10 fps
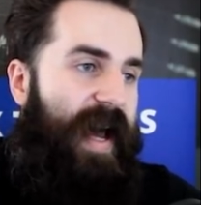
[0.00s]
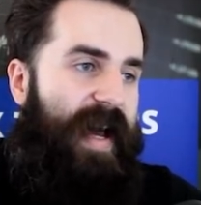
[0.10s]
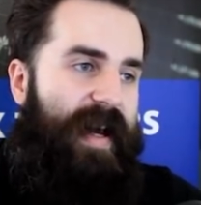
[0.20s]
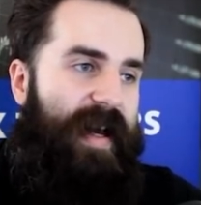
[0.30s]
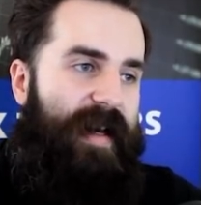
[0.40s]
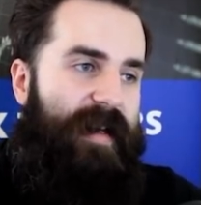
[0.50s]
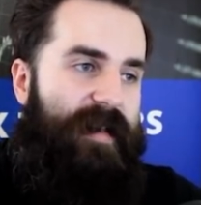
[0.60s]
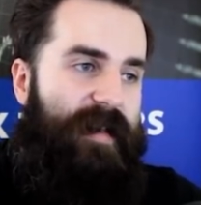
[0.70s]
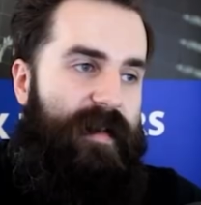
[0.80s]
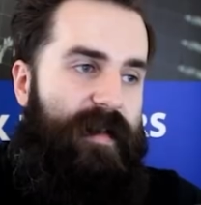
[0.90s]

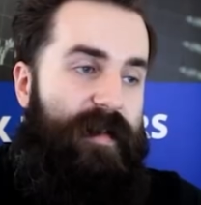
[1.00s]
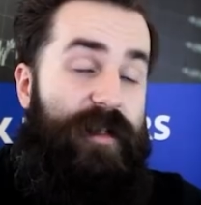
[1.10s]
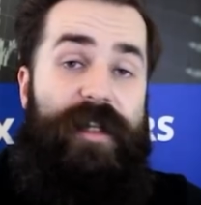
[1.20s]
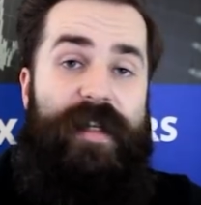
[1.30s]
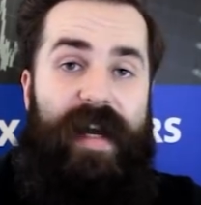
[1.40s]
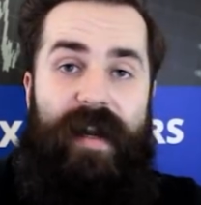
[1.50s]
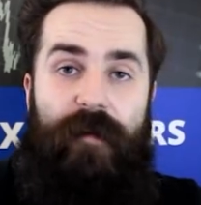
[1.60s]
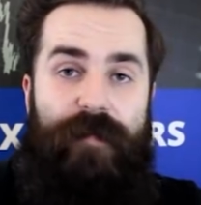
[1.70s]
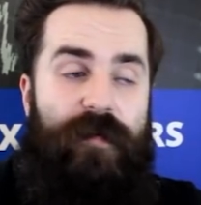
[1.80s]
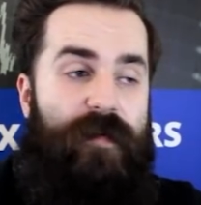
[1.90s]
and she can
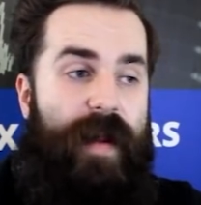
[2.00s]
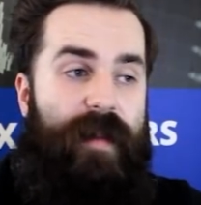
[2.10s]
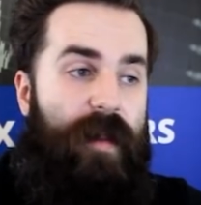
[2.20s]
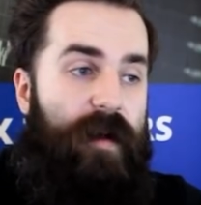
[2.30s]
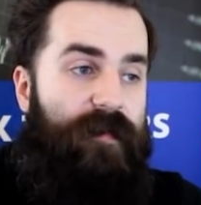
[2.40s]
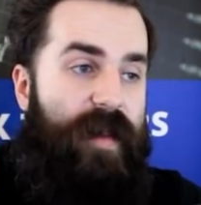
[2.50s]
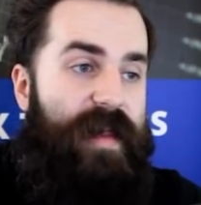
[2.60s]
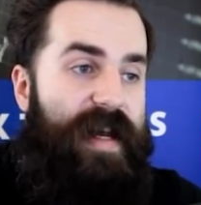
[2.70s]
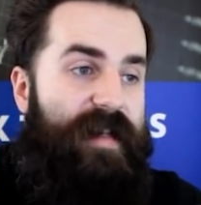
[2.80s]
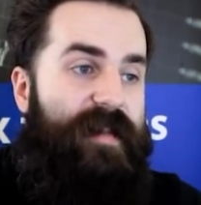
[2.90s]
help you quite a lot
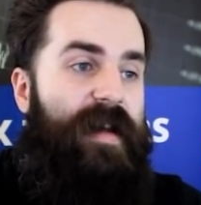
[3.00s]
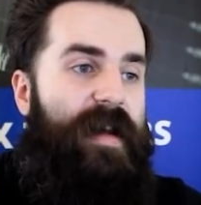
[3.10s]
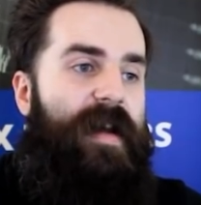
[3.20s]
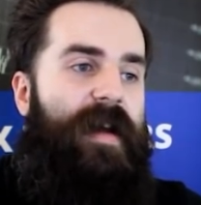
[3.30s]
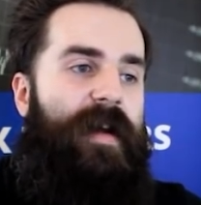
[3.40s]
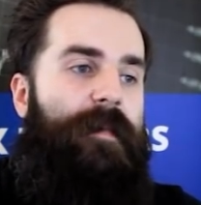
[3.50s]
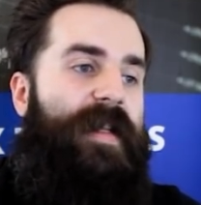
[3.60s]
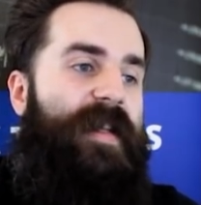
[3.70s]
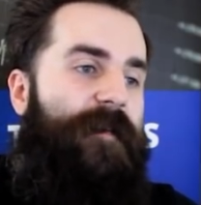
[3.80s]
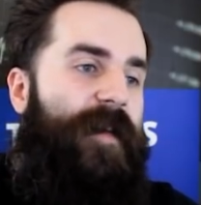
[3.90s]
with this,
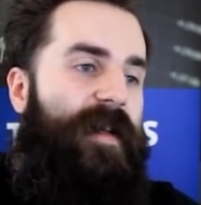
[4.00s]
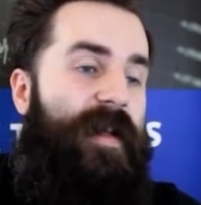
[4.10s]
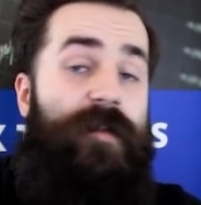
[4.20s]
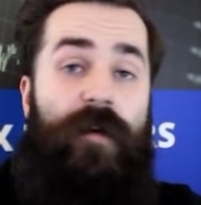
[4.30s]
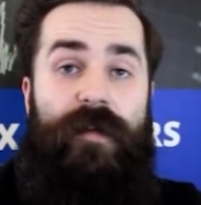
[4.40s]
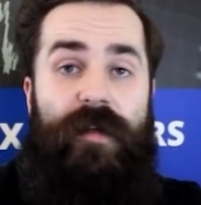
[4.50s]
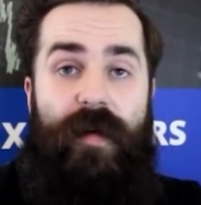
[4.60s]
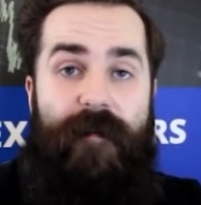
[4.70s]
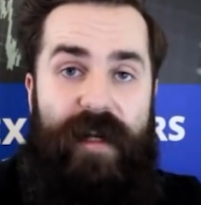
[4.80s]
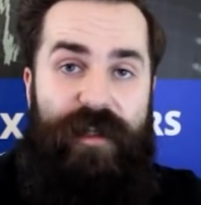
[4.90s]
but definitely don't
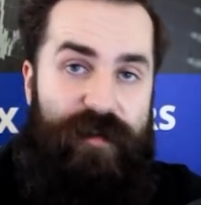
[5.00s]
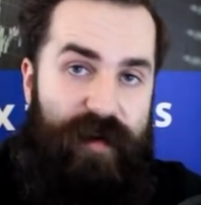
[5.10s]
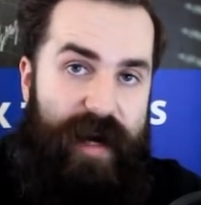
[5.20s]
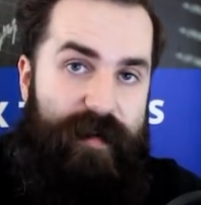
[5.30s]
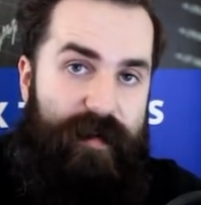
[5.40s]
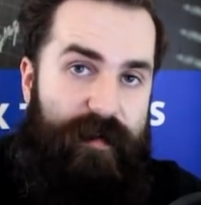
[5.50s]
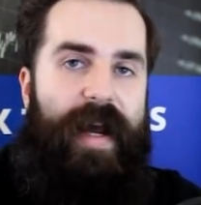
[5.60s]
revenge trade.